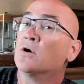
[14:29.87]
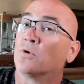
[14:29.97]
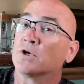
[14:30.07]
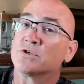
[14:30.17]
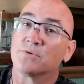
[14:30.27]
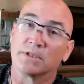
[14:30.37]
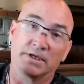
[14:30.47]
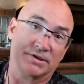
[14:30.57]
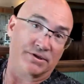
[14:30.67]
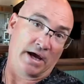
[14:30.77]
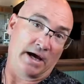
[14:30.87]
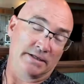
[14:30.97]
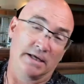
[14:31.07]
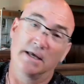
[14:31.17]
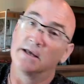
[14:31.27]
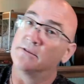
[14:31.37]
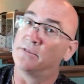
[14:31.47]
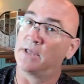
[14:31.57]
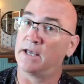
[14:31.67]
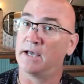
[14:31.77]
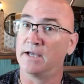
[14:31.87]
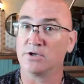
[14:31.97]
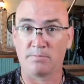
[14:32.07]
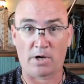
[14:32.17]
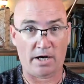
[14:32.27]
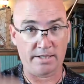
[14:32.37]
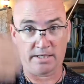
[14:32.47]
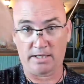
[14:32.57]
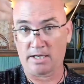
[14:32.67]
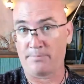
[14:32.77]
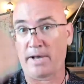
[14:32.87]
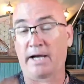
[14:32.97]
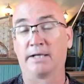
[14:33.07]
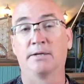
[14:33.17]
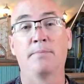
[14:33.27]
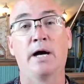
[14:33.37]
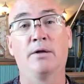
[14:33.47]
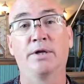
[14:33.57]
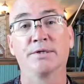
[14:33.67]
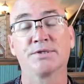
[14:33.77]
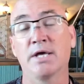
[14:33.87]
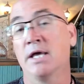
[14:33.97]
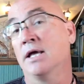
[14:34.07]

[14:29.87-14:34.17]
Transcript: once you release that then your body can come back into balance